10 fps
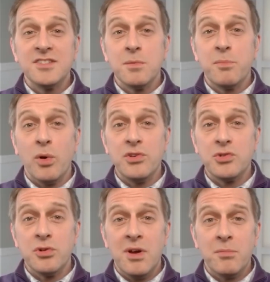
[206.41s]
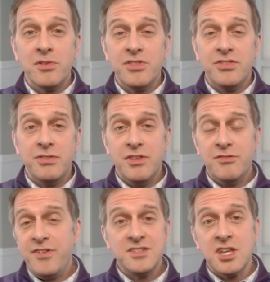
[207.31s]
it's important to remember that the
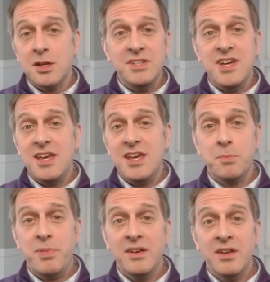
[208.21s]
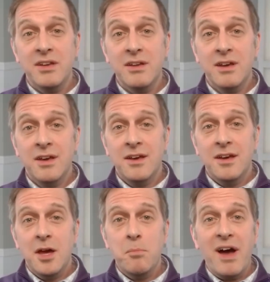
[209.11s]
Fed's going to be data dependent.
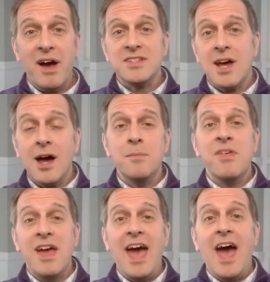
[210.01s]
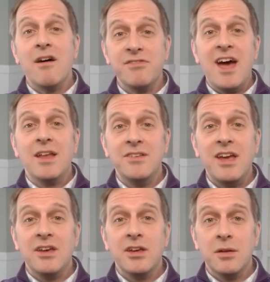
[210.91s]
And by the time they have that
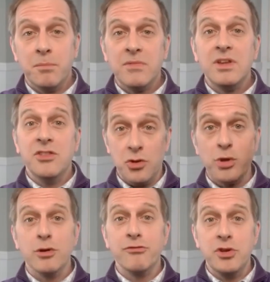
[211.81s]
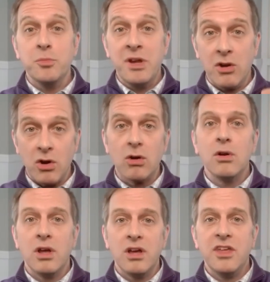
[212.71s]
data in the rearview mirror,
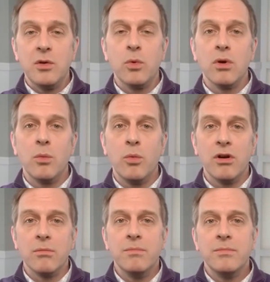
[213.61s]
I think we're